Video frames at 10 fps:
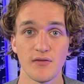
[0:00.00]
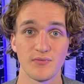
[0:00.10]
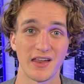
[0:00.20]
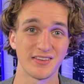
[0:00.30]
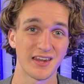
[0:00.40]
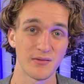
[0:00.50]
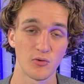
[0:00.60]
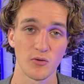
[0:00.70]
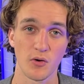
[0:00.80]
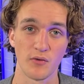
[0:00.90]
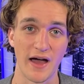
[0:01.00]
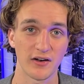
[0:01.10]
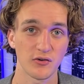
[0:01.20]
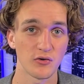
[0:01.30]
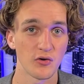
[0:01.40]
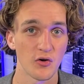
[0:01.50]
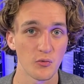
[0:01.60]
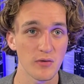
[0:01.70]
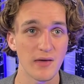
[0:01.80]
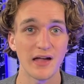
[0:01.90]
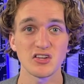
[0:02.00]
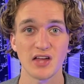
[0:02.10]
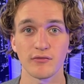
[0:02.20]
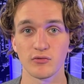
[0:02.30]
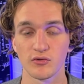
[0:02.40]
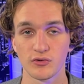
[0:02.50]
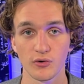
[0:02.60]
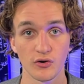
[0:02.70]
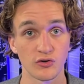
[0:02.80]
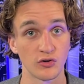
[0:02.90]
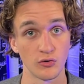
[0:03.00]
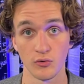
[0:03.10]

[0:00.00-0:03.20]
that is getting more and more radical, we may just have to resort to